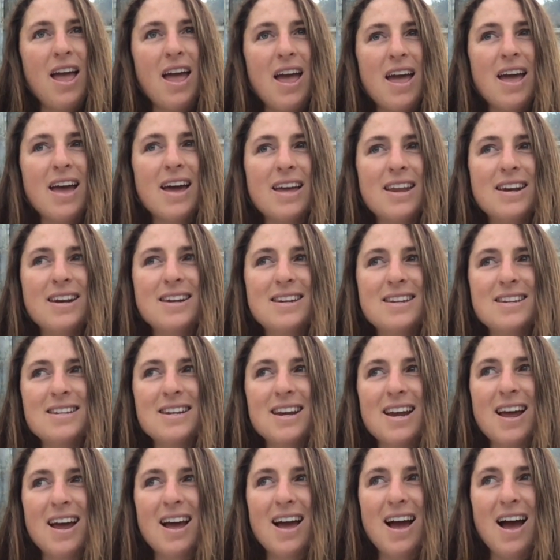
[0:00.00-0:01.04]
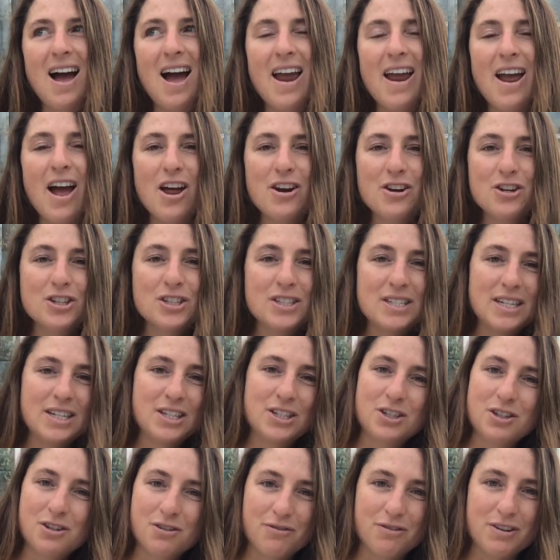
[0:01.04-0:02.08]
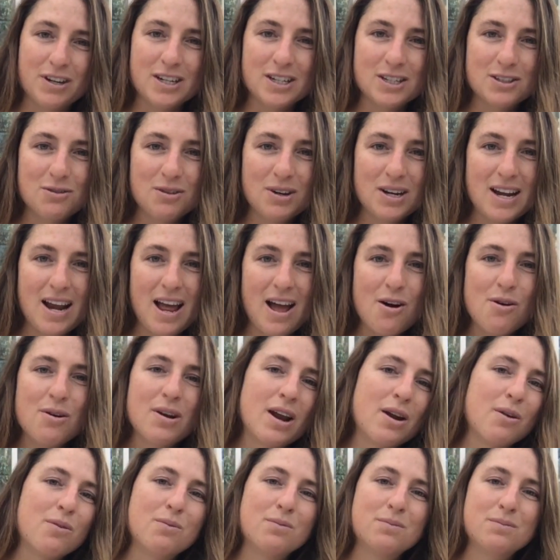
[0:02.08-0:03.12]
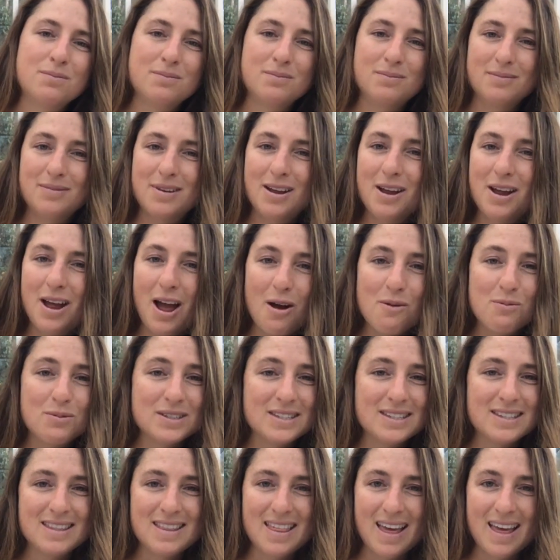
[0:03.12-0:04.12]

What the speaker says: And I understand your fears right now, and I was